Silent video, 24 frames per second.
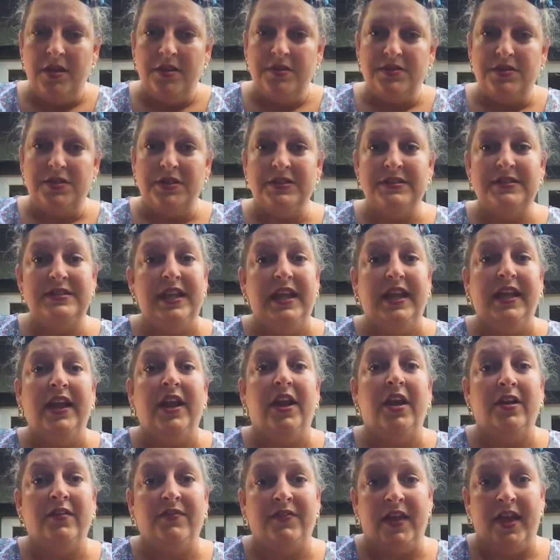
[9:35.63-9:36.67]
So let's take
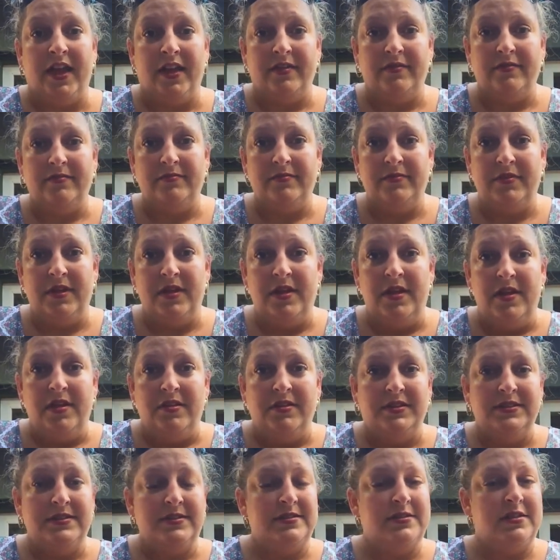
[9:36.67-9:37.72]
care of that.
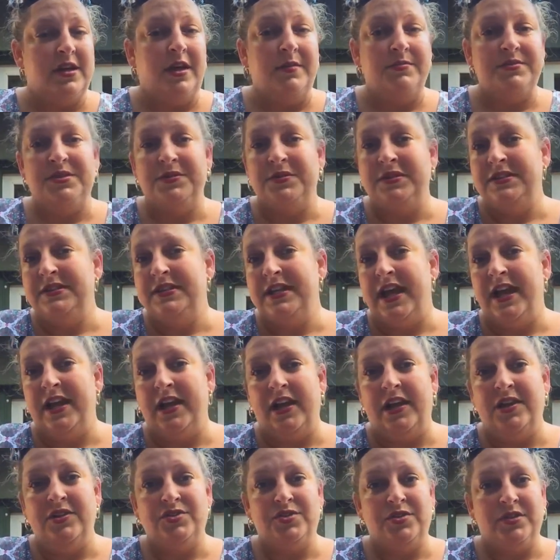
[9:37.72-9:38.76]
Let's stop doing data
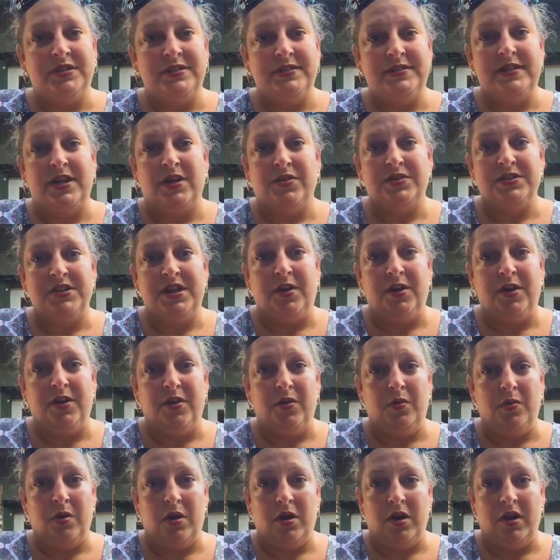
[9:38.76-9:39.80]
entry and
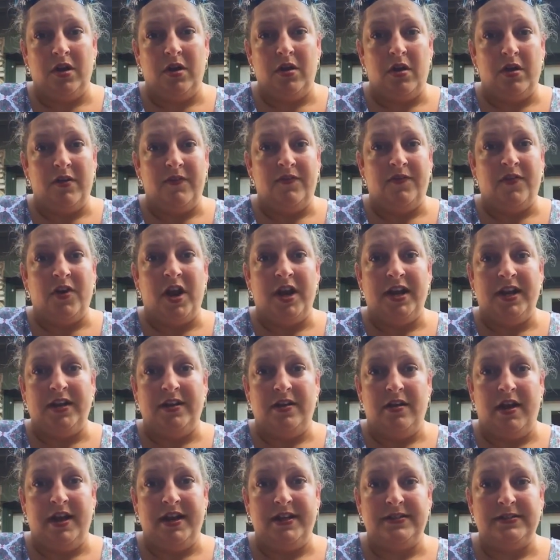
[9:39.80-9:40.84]
secretarial work on Friday
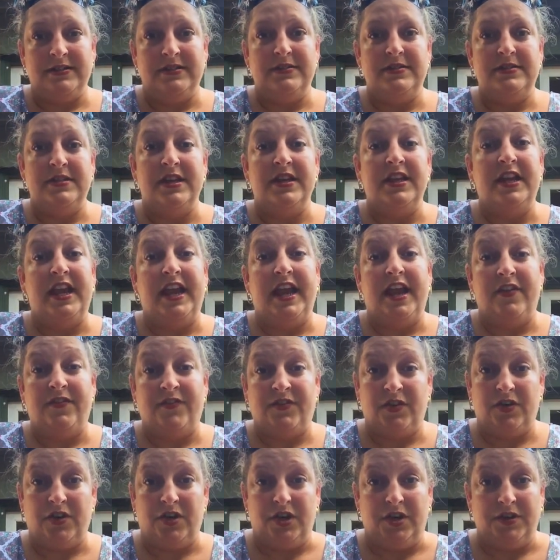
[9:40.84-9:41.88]
nights and Sunday
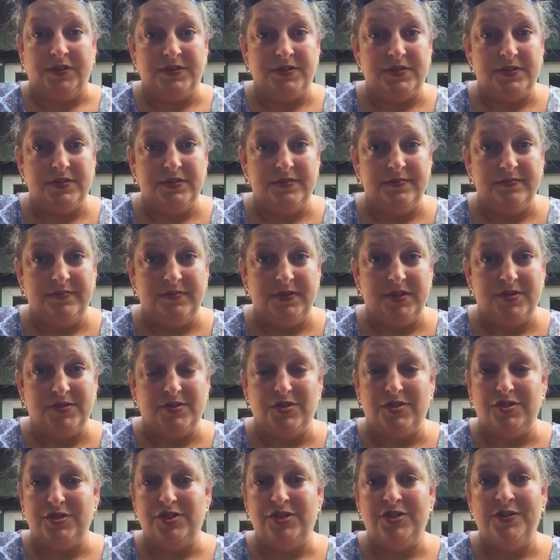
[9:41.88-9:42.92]
afternoons. Those are
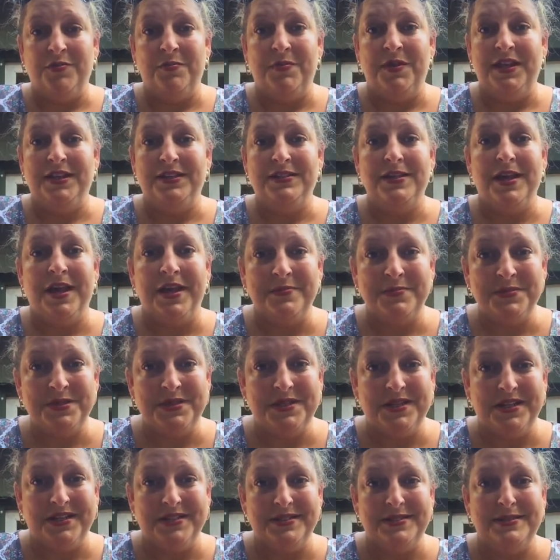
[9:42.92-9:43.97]
the 2 peak times
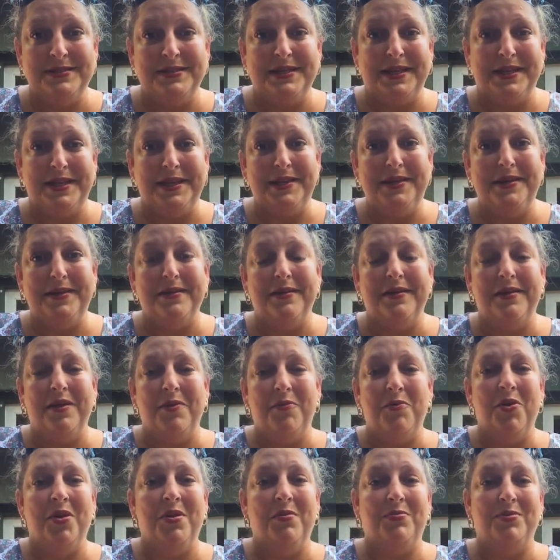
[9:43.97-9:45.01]
that I see it, and I
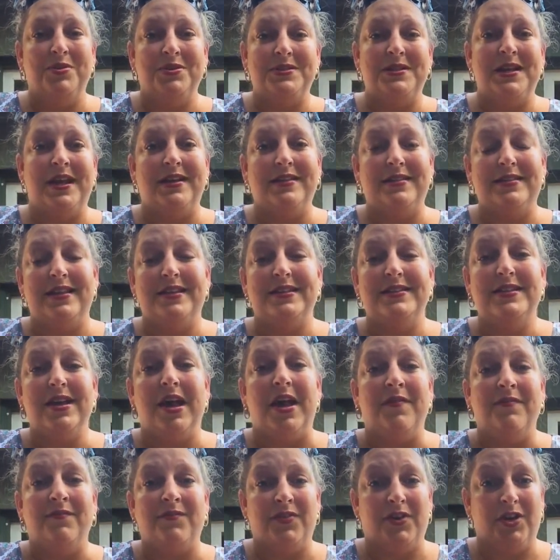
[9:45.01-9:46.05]
want to protect that
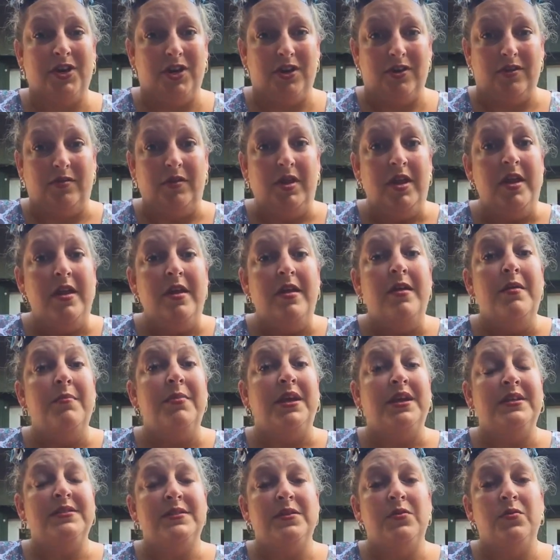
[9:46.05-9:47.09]
time for you
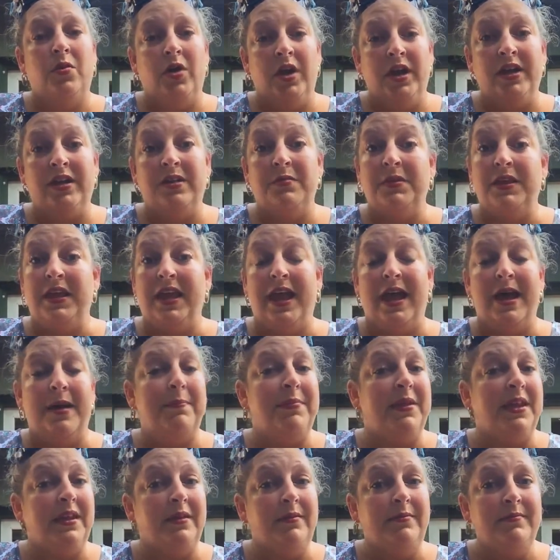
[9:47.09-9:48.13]
because I want you to be
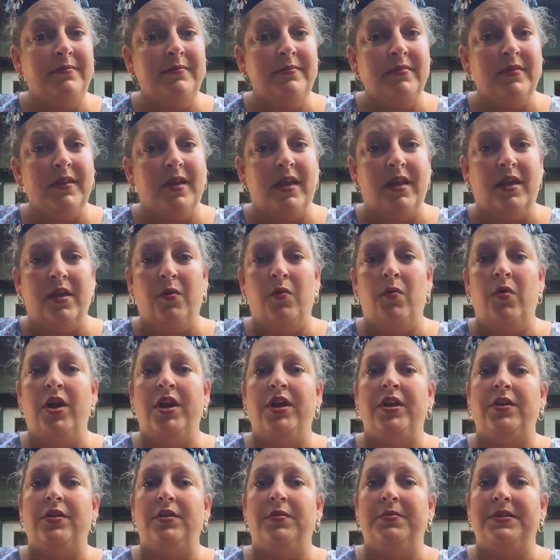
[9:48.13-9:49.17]
happy and I want
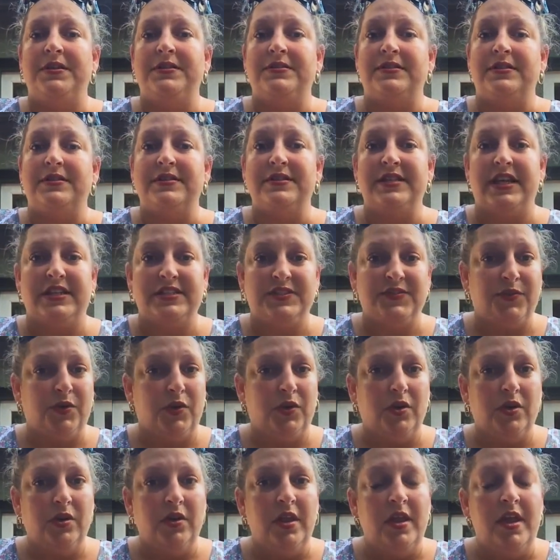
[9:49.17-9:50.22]
you to be
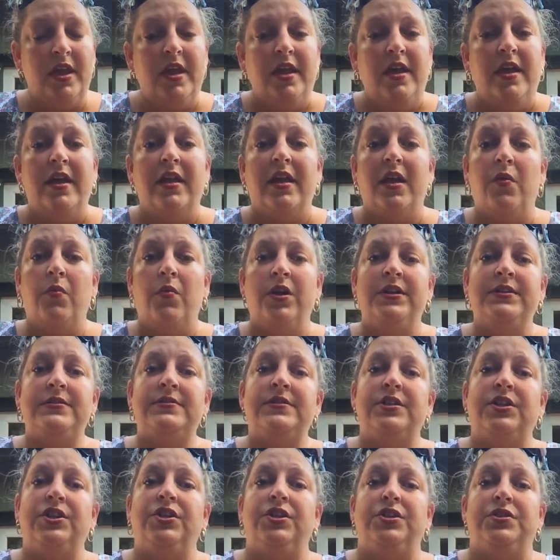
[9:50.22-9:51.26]
successful, and I want us
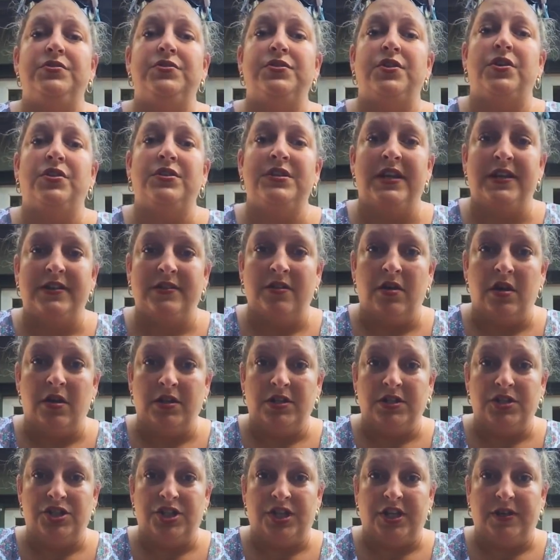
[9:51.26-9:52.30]
to use our
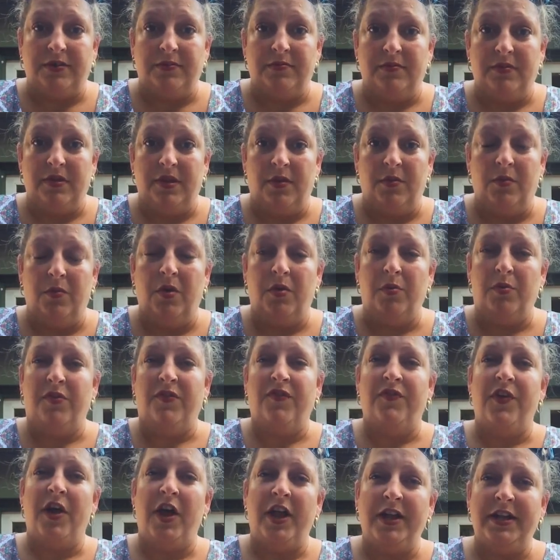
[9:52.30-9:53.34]
technology. And what we're
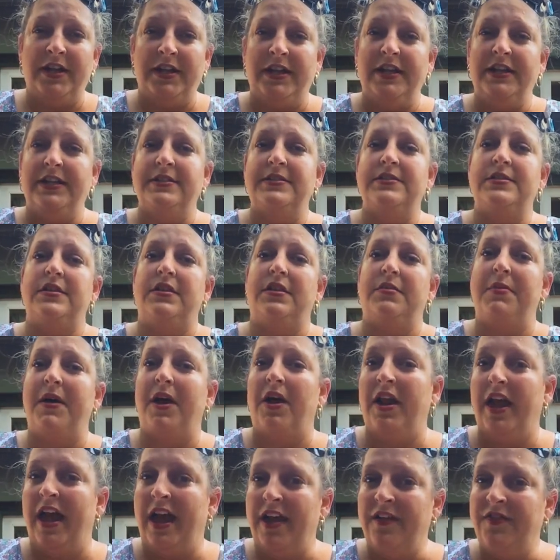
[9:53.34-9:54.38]
finding is that
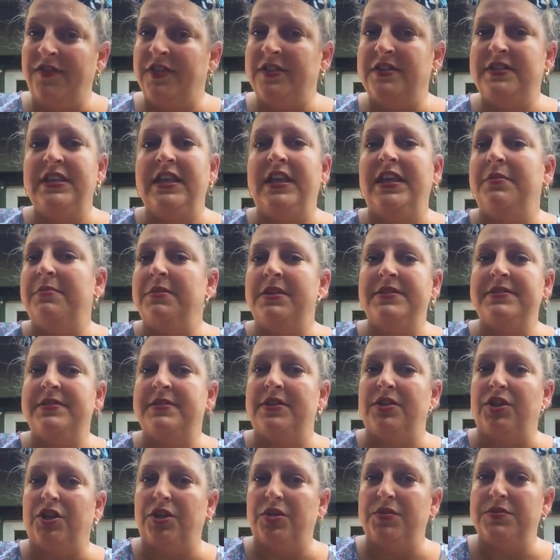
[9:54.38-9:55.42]
about half the team
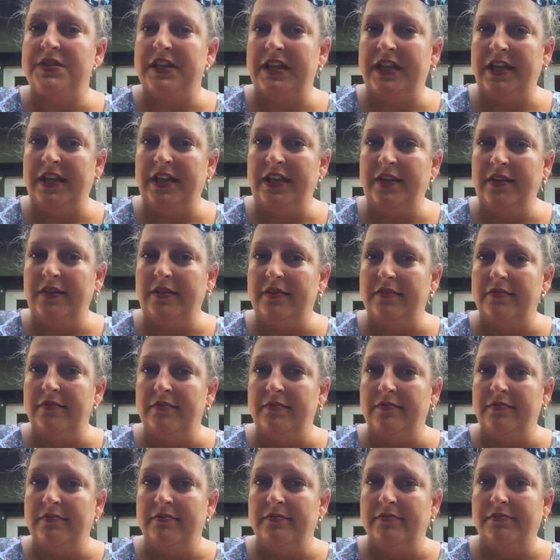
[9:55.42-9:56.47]
isn't using it,
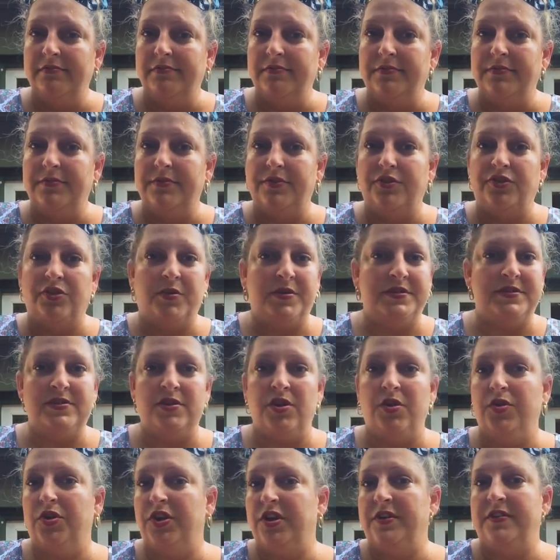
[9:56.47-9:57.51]
so it's
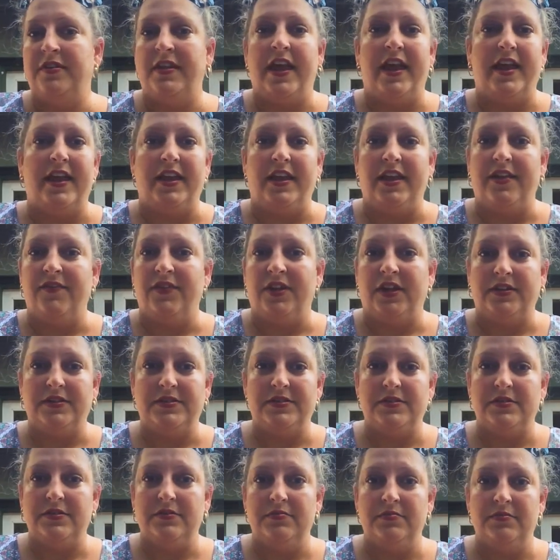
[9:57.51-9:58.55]
no good to any of
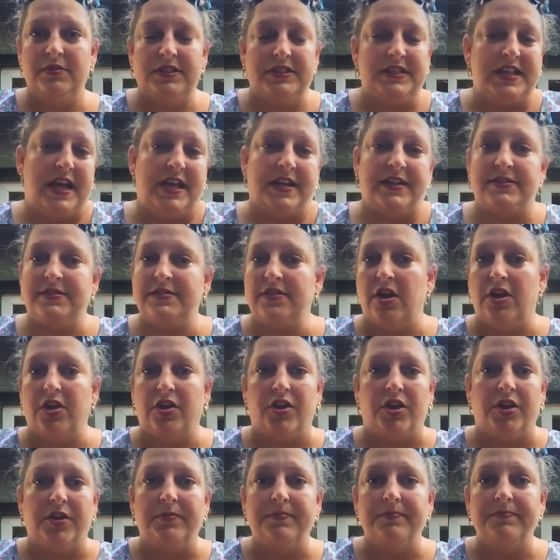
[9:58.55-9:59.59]
us. The data is not
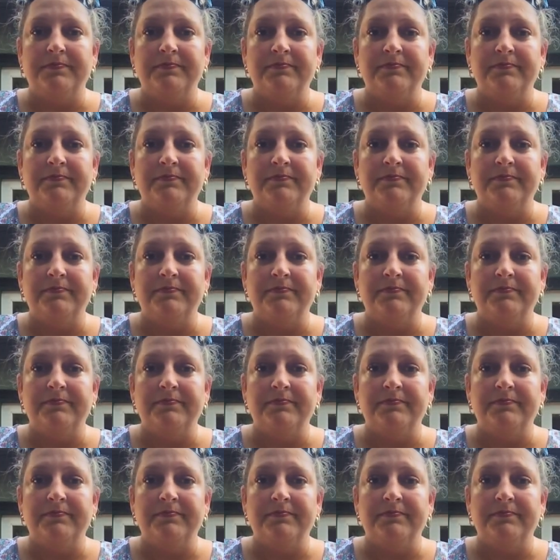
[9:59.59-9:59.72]
good.